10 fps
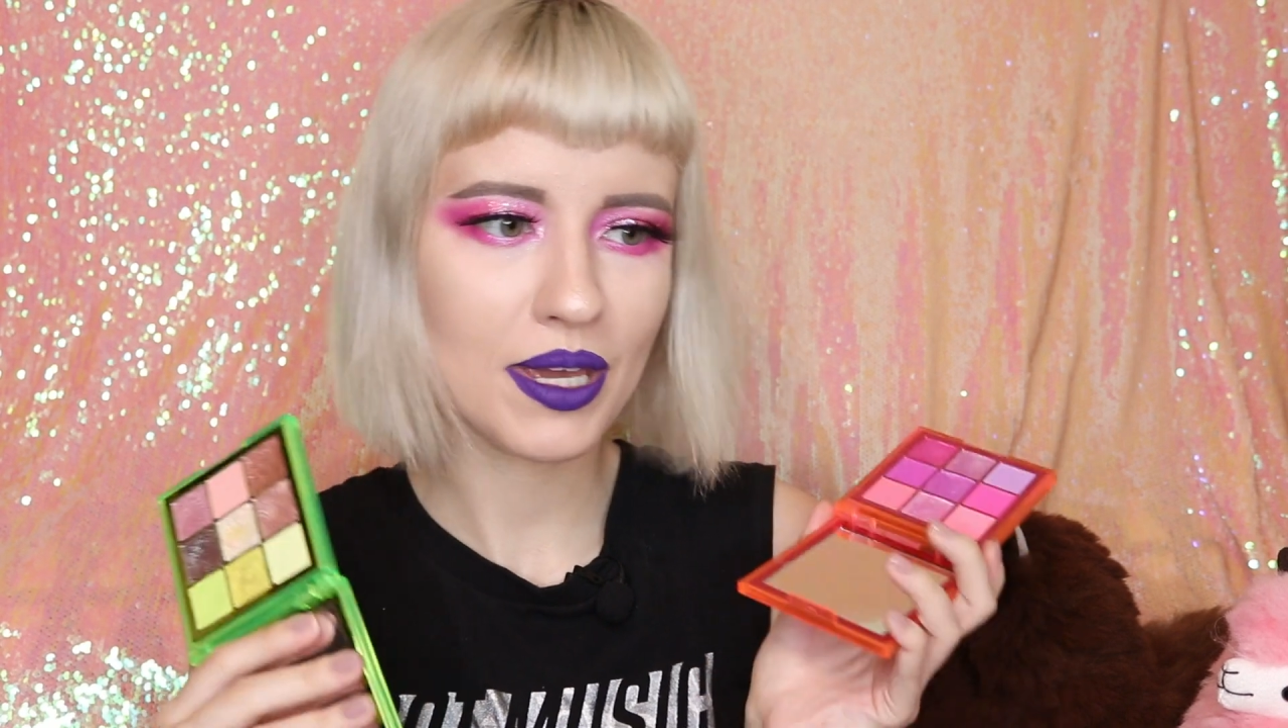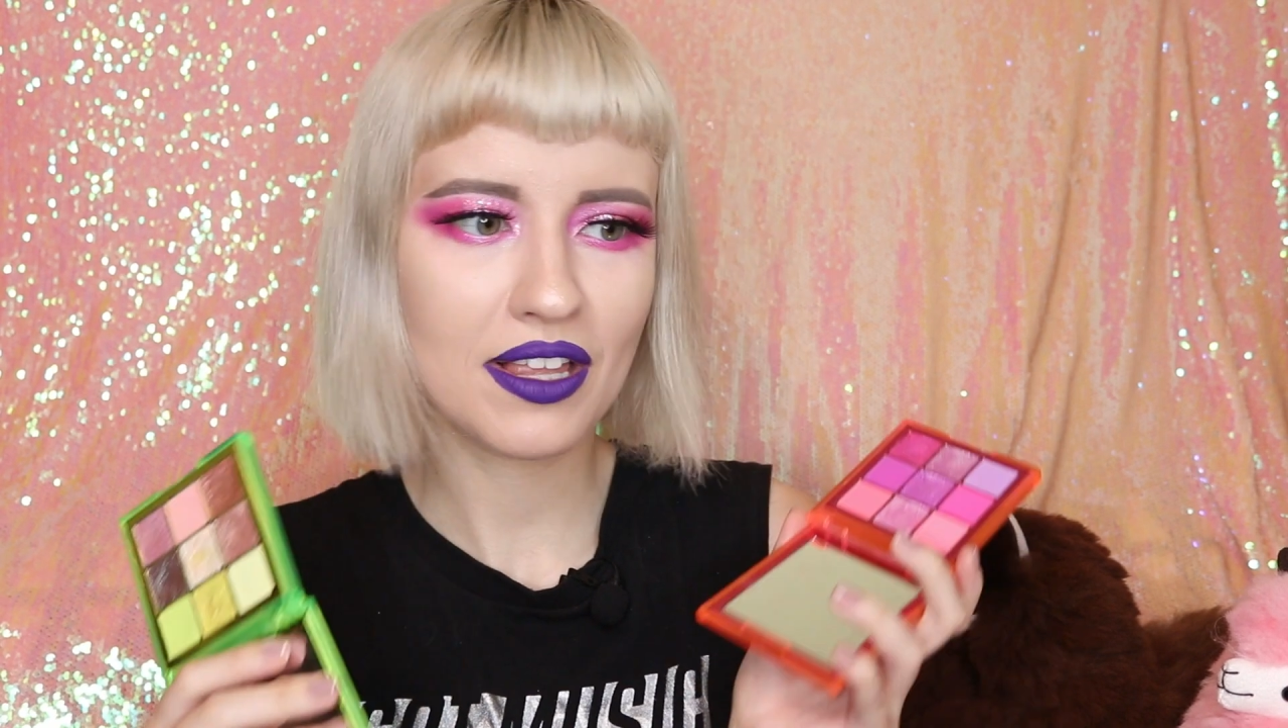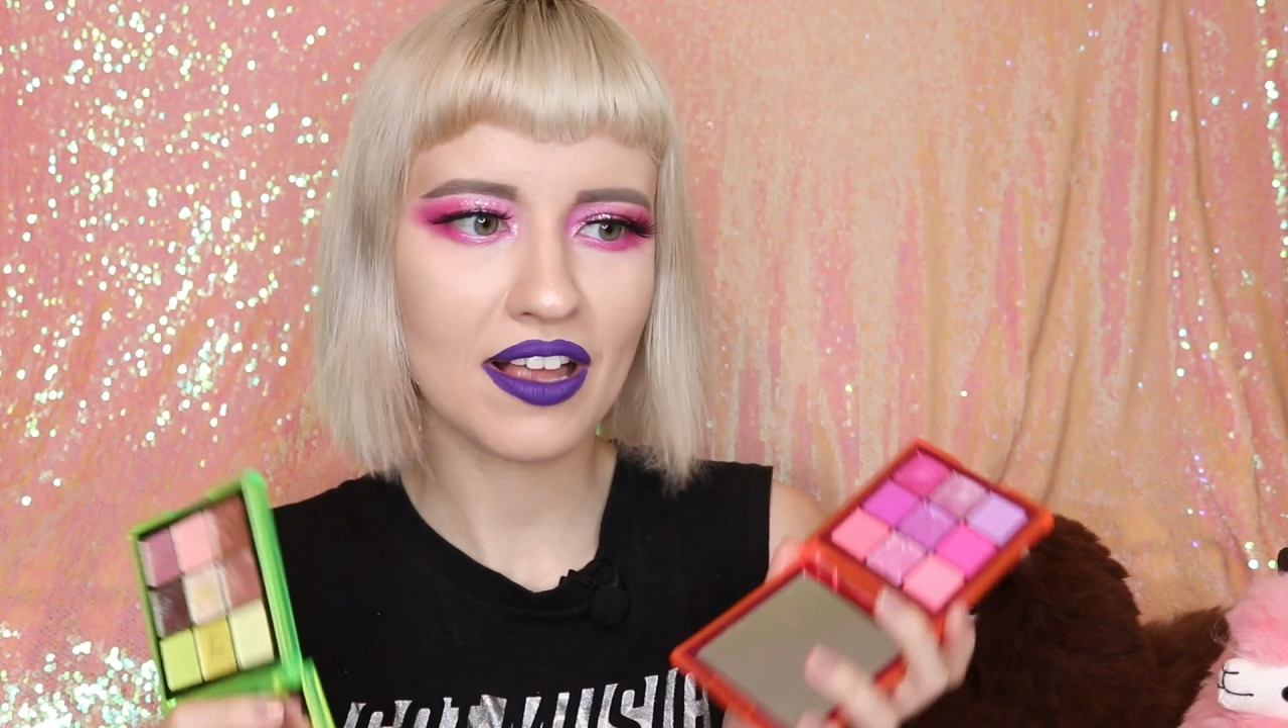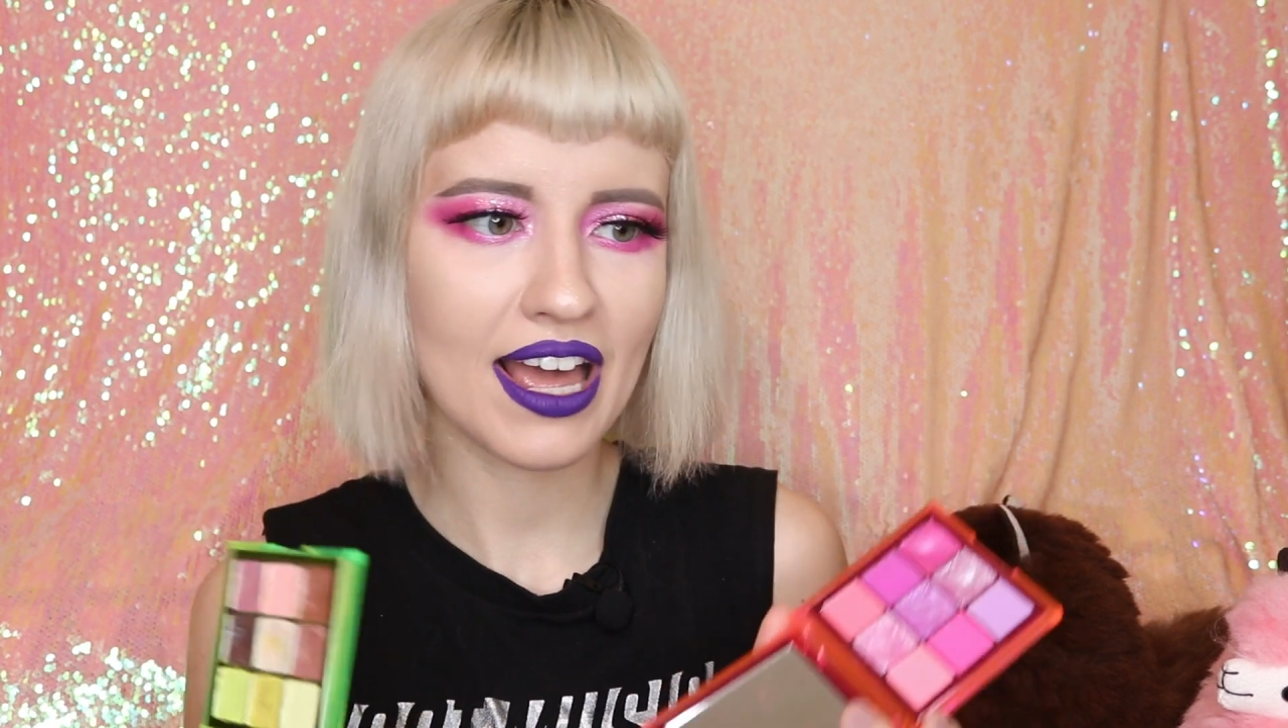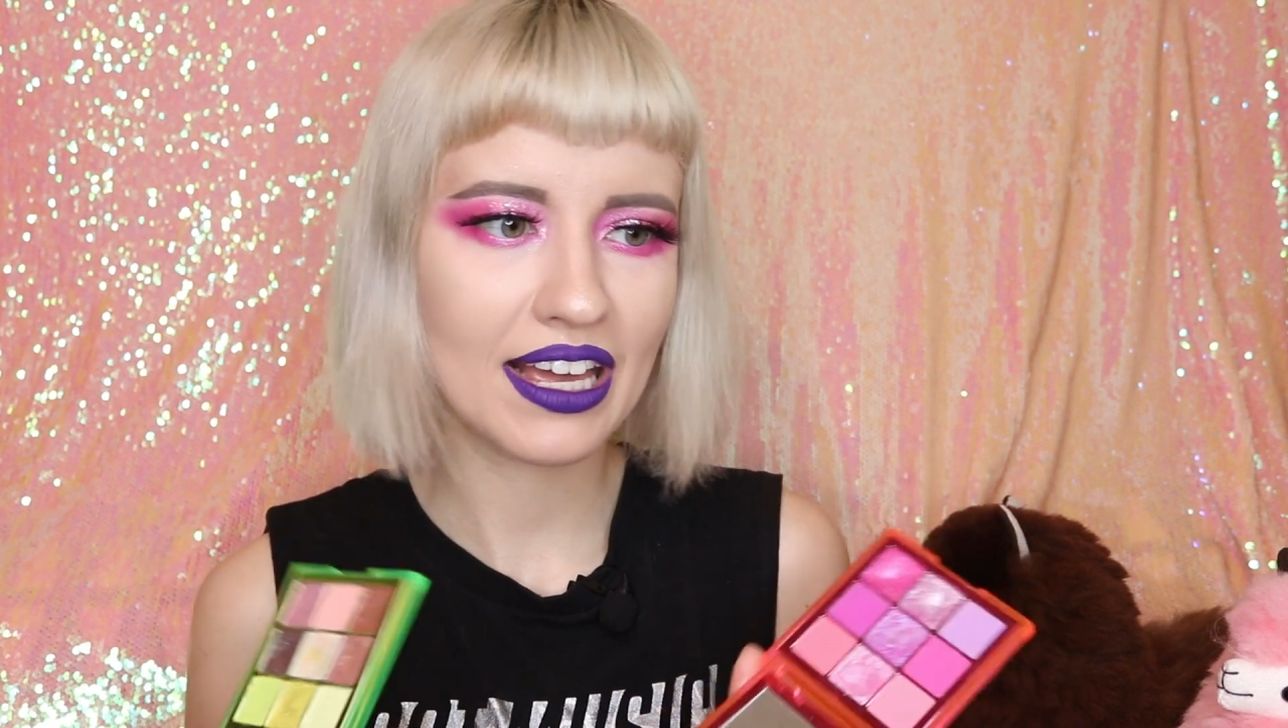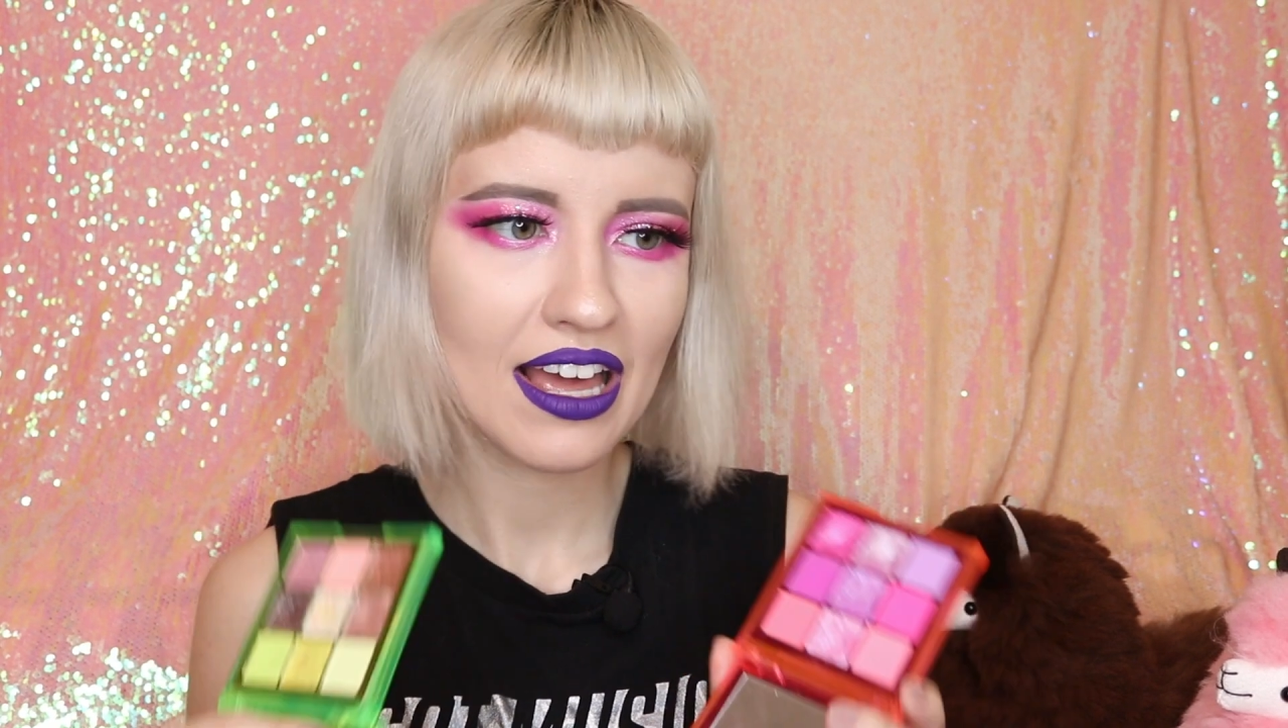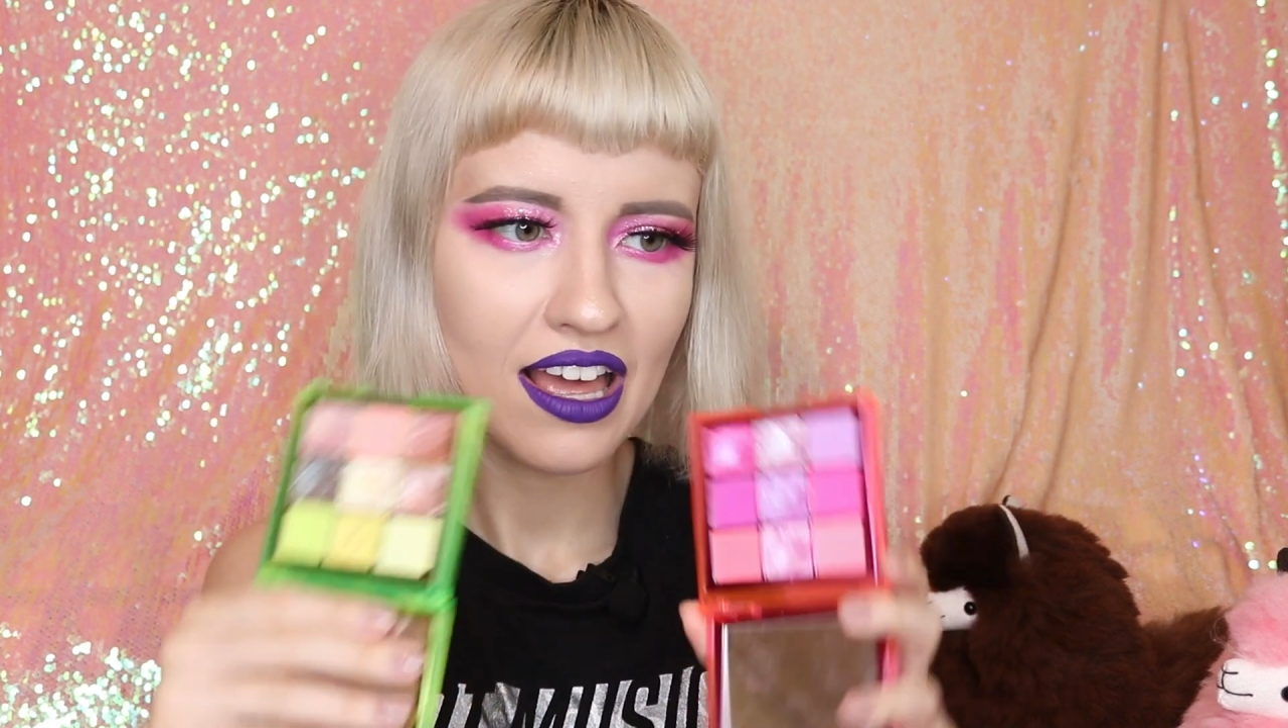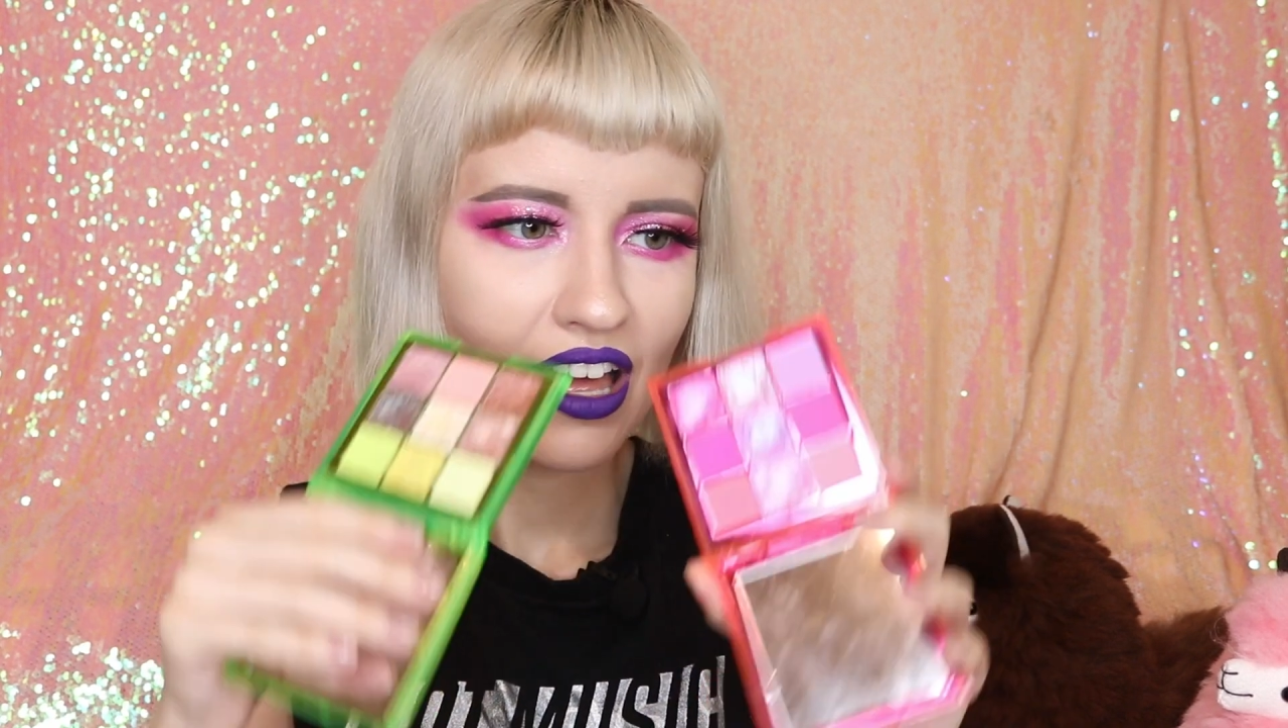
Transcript: be like,